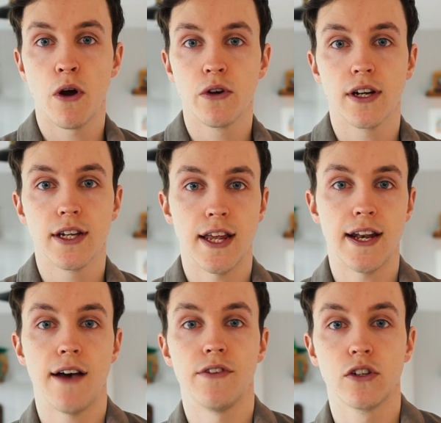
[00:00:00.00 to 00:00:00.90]
broker can then
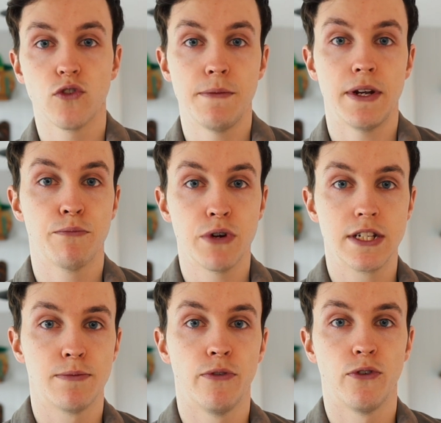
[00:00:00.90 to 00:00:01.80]
have an agreement in
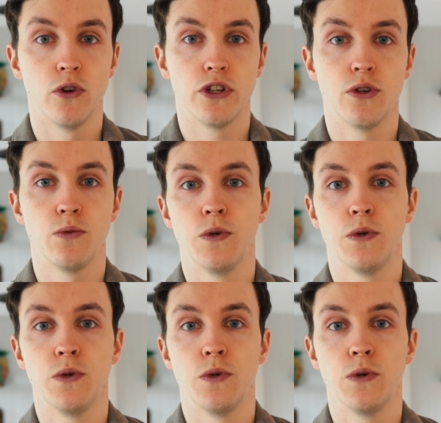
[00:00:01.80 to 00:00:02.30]
principle for you,